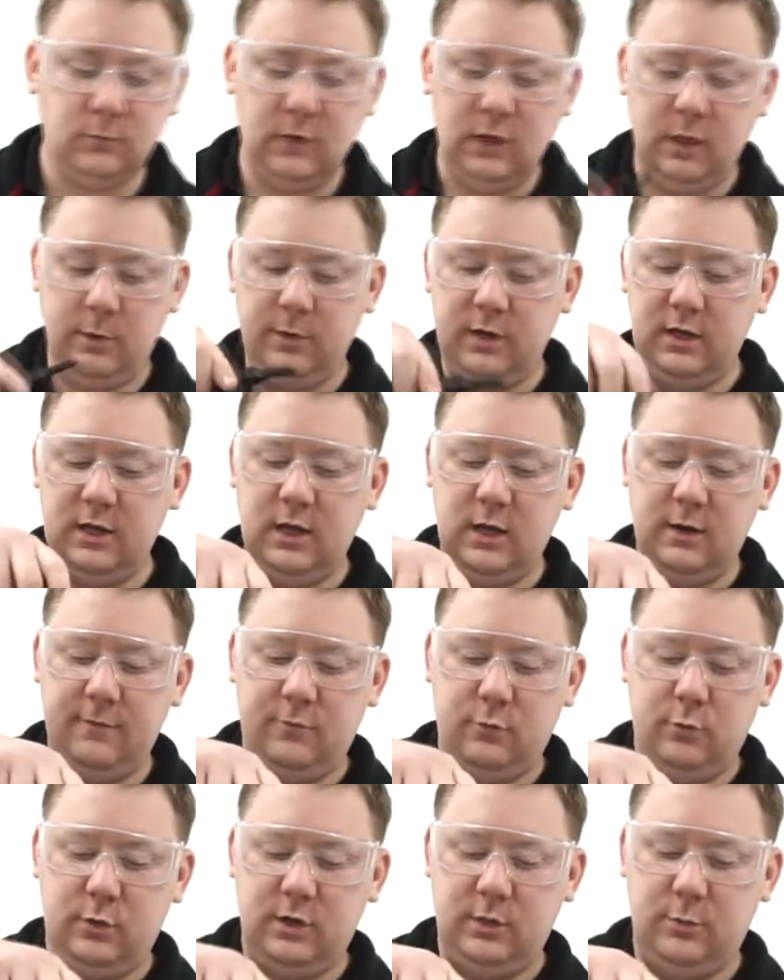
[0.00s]
Now be
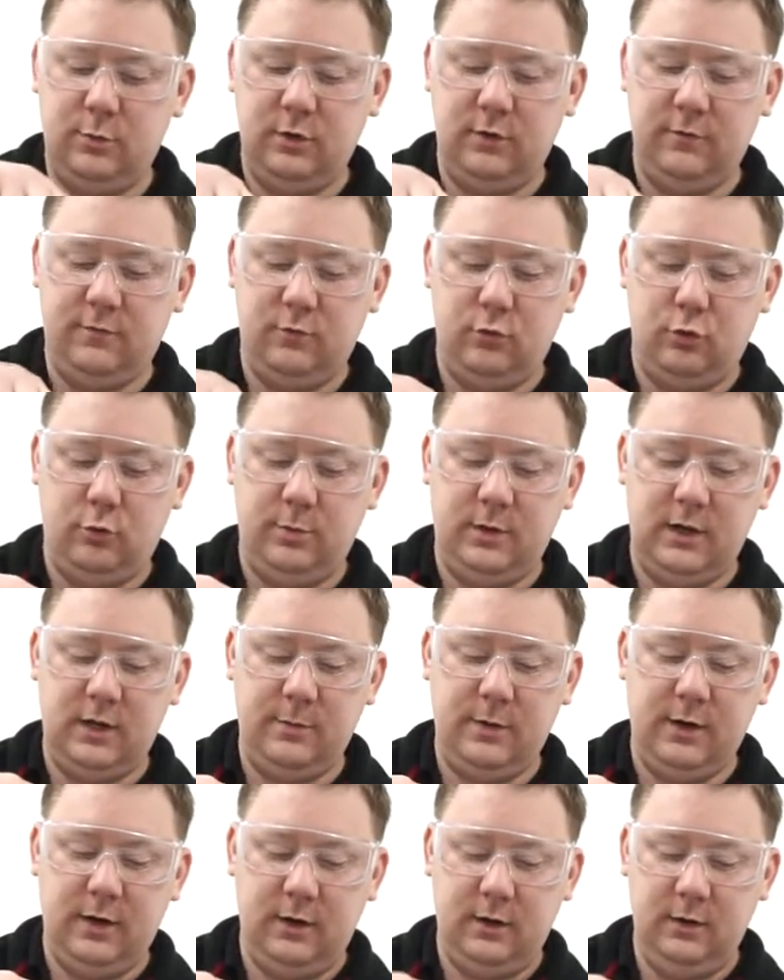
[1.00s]
careful when you put your floor plate
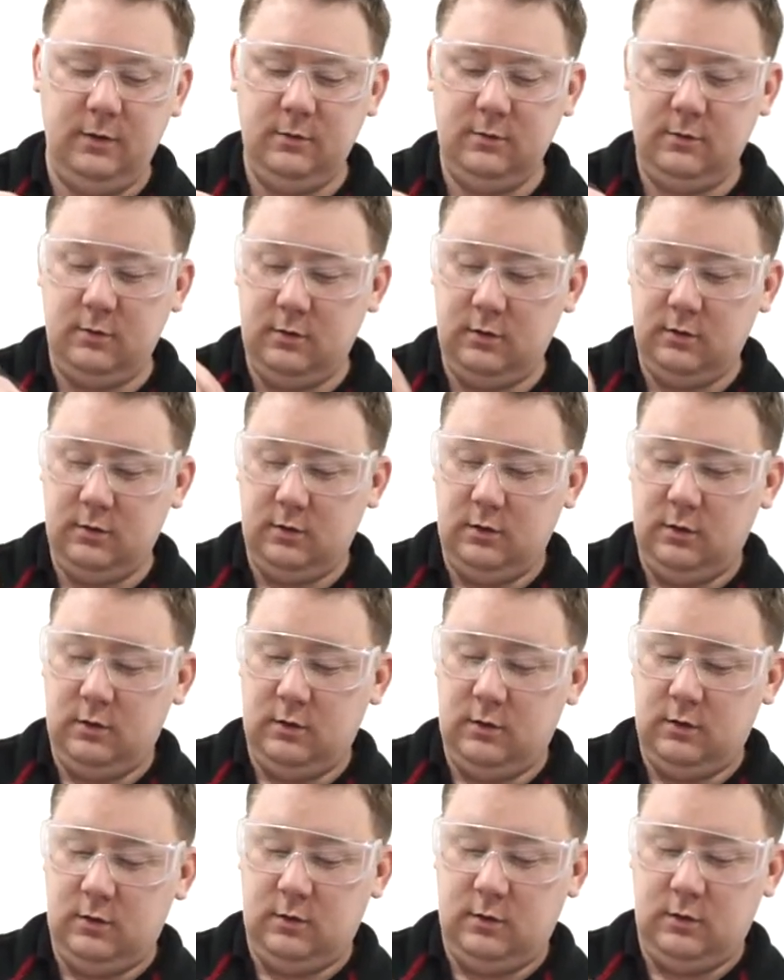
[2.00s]
back in
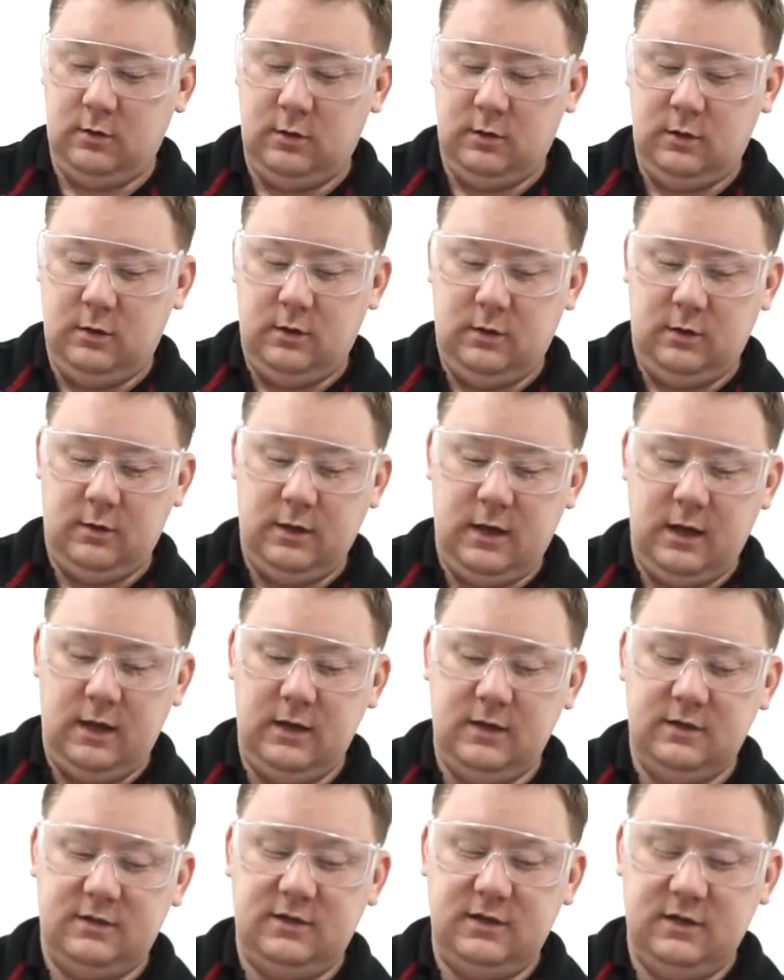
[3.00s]
that
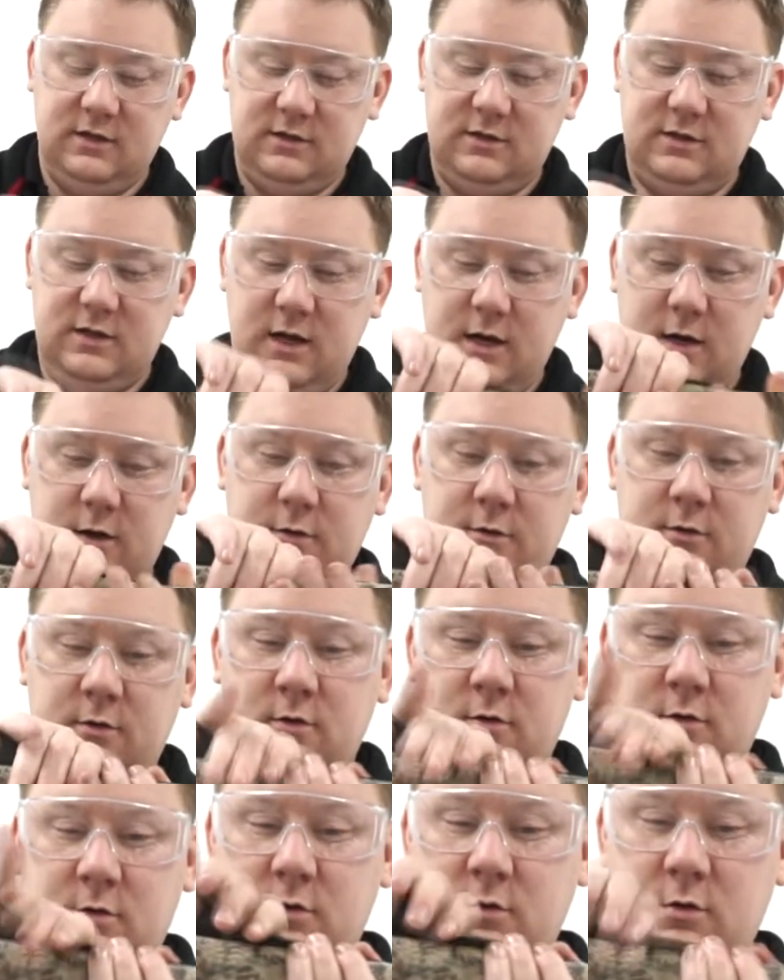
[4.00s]
it sits down
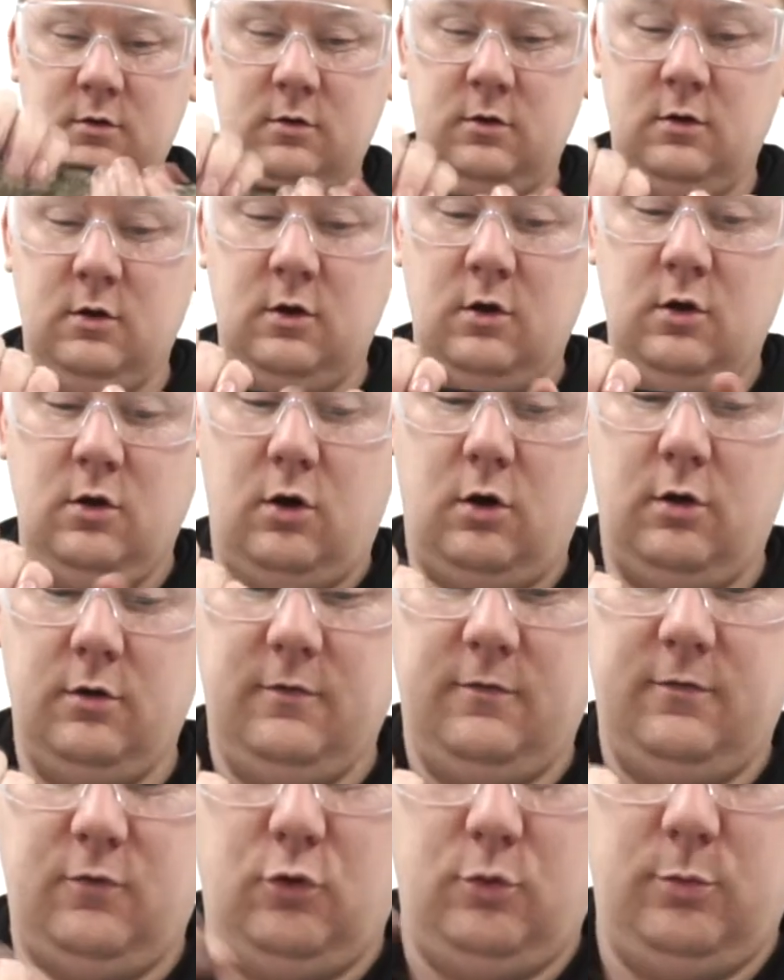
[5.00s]
on
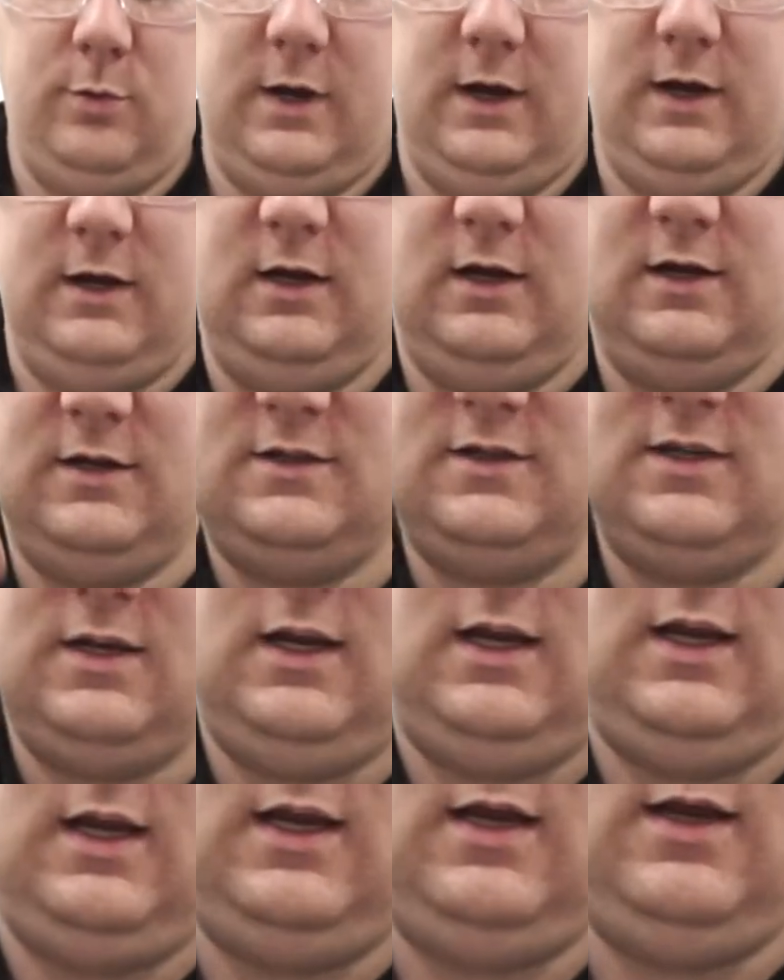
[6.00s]
the floor plate. You can
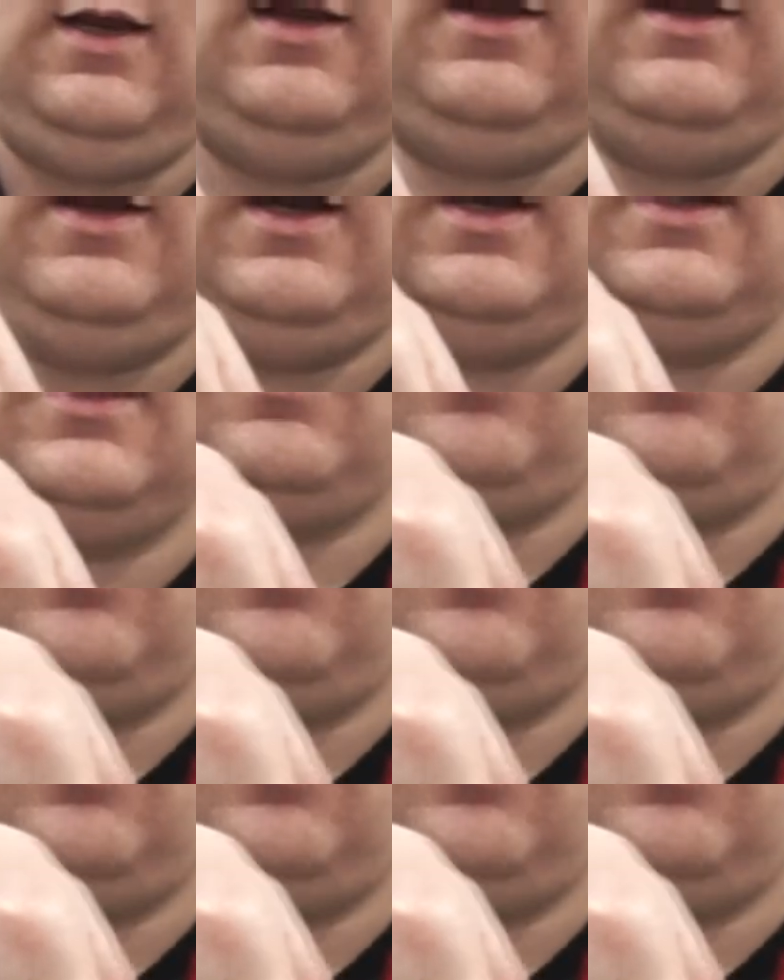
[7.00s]
see here that it's